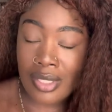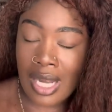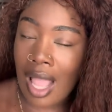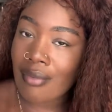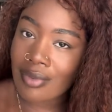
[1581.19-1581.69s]

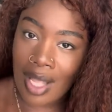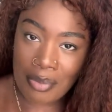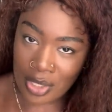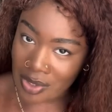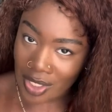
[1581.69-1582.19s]
Not, I'm
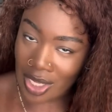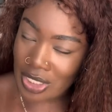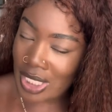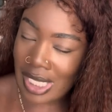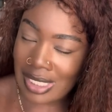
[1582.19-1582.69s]
joking, y'all.
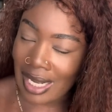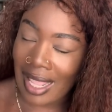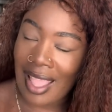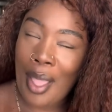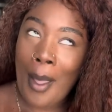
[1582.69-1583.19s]
She ain't say
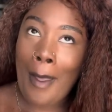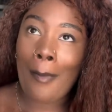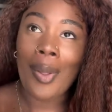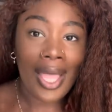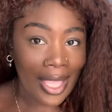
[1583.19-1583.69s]
that.
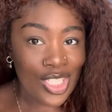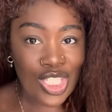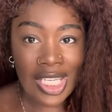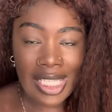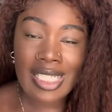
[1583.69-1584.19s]
But
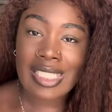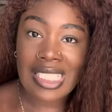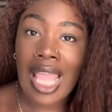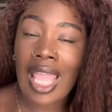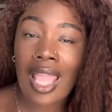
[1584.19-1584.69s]
she did
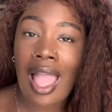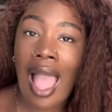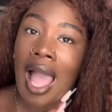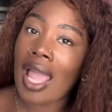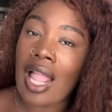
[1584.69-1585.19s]
say,
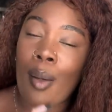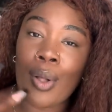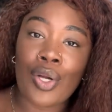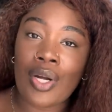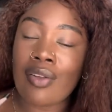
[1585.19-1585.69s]
"Hi, I'm
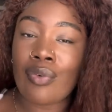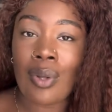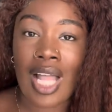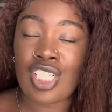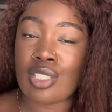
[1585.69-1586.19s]
Ungrateful.
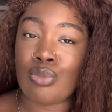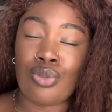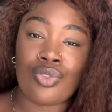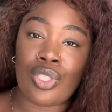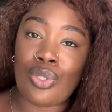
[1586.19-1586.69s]
I just
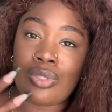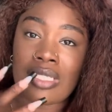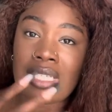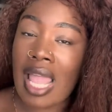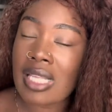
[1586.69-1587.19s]
moved to Houston,
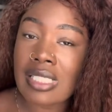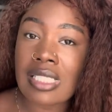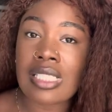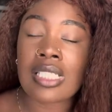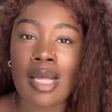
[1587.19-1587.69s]

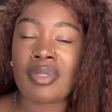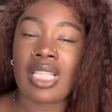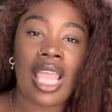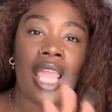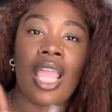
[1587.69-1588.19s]
Texas. I'm
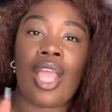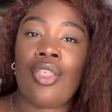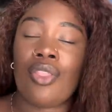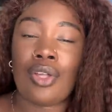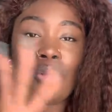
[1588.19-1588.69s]
staying
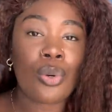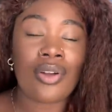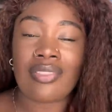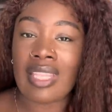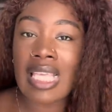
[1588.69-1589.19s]
in the
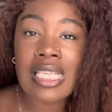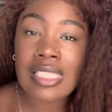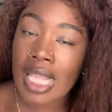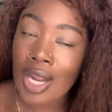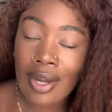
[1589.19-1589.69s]
Northeast
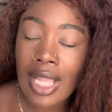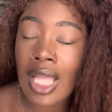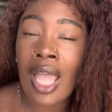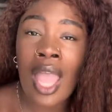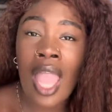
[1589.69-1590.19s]

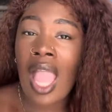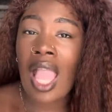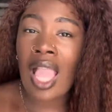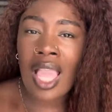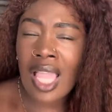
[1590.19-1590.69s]
area.
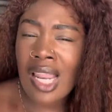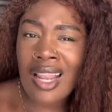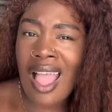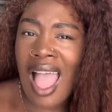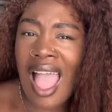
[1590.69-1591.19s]
And
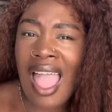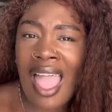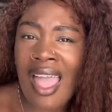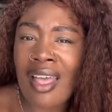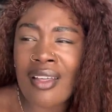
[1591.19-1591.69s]
I
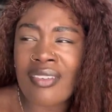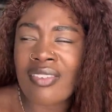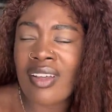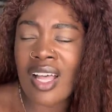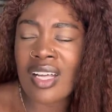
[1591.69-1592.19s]
have,
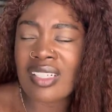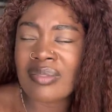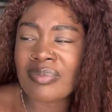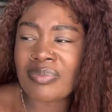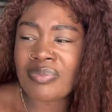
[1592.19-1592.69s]

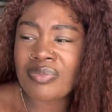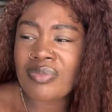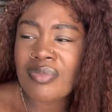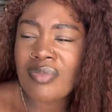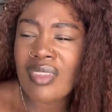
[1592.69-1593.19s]

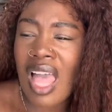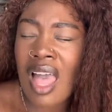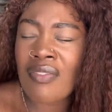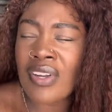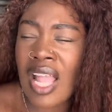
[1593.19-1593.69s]

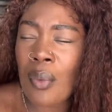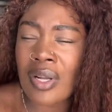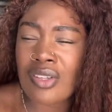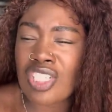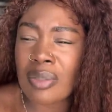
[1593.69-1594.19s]
I forgot what
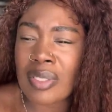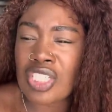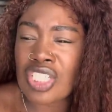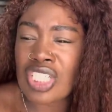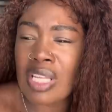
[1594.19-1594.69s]
else she
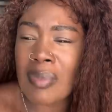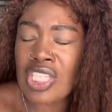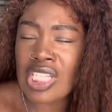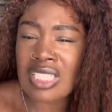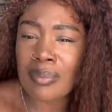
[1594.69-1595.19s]
mentioned. She
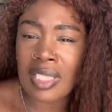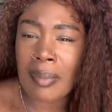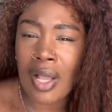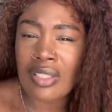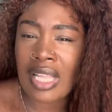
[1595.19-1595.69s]
mentioned something
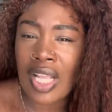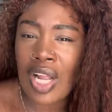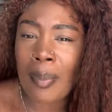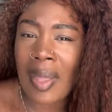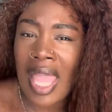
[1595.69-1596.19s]
about like
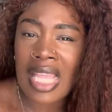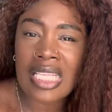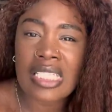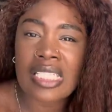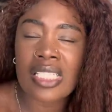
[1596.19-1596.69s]
her
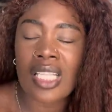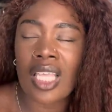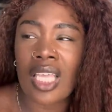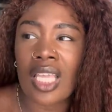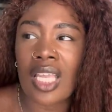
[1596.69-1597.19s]
pets
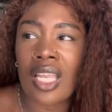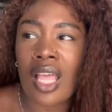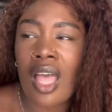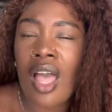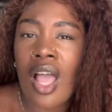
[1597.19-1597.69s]
and
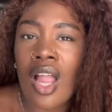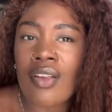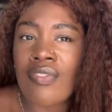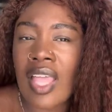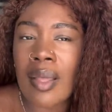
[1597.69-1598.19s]
her
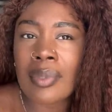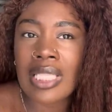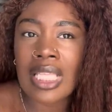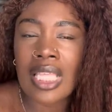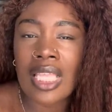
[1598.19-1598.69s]

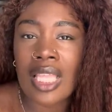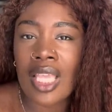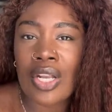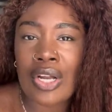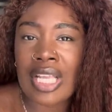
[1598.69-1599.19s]
family
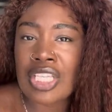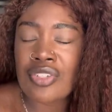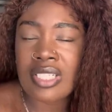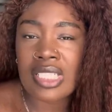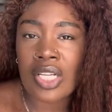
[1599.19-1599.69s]
and her
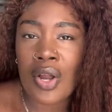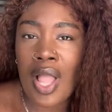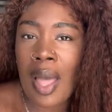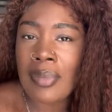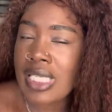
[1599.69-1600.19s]
interests and her
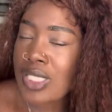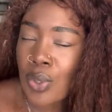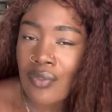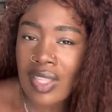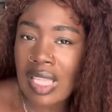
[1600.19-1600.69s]
hobbies. So
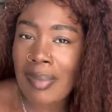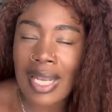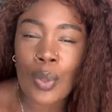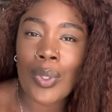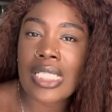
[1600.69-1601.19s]
if
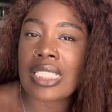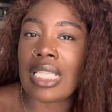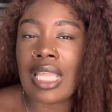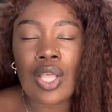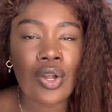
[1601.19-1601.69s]
anybody wanted to
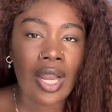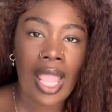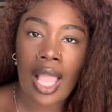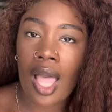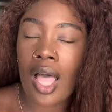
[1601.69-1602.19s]
link or
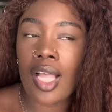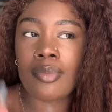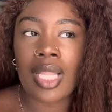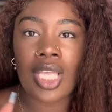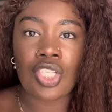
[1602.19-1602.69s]
hang
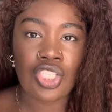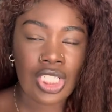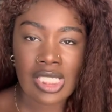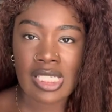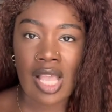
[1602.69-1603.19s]
up, like
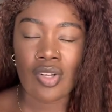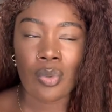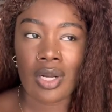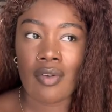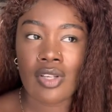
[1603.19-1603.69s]
she's down or
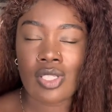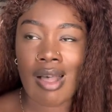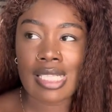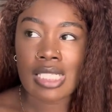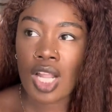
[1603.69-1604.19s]
whatever." So
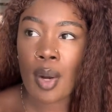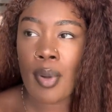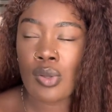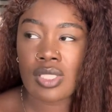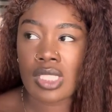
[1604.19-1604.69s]
I see her
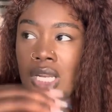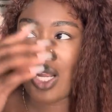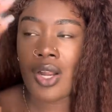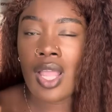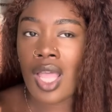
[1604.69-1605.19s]
posting there.